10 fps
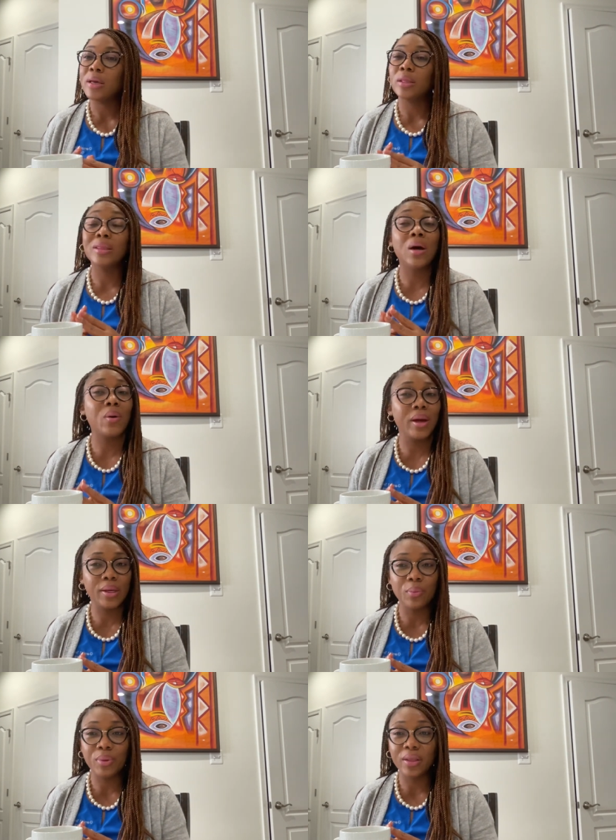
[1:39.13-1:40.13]
No, I
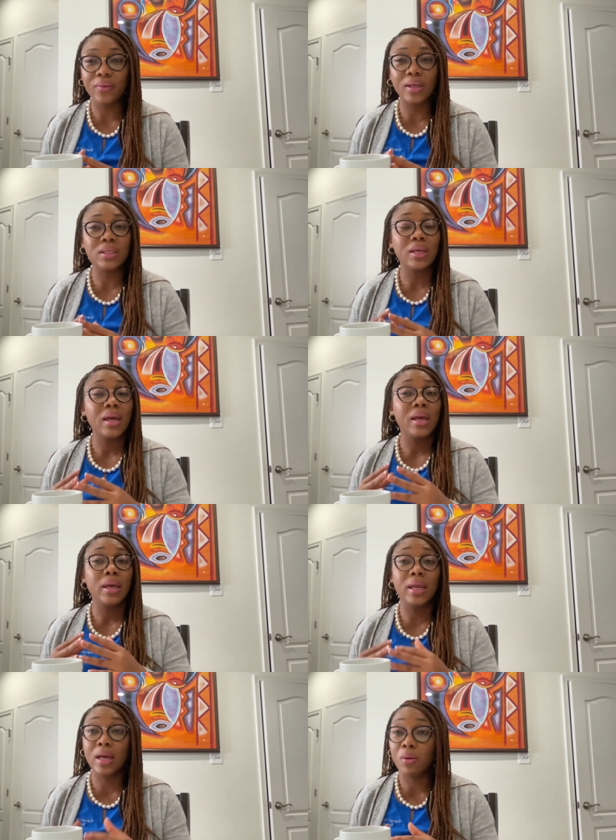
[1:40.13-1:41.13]
don't believe it.
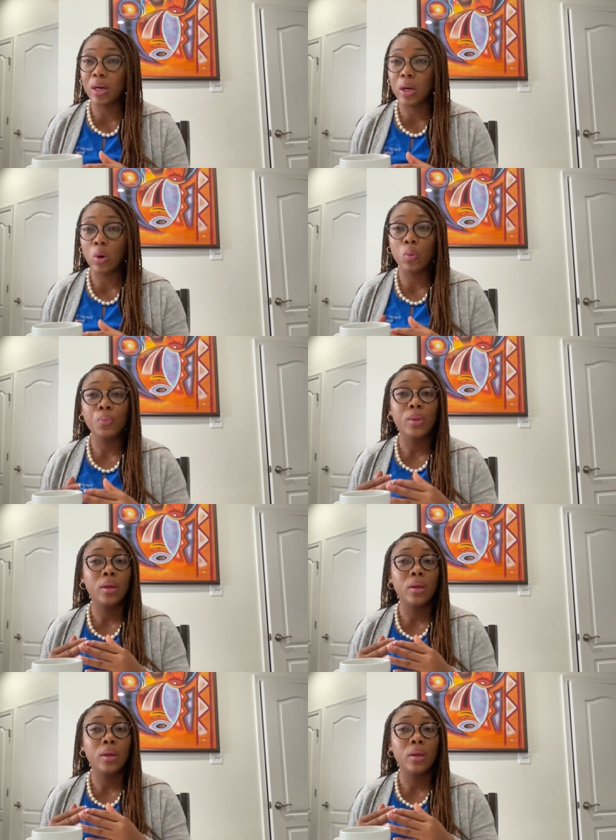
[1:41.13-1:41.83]
In our home,